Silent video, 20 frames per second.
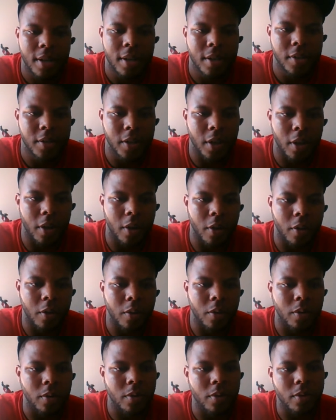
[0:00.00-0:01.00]

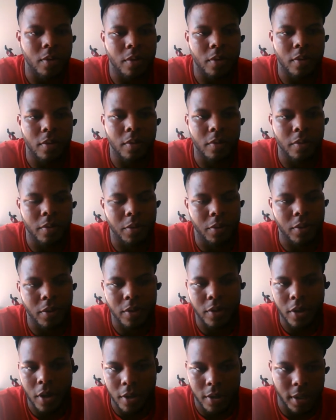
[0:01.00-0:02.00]
So
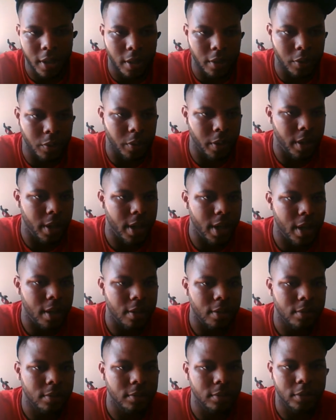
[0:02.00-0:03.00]
Chargers get a 3-and-out.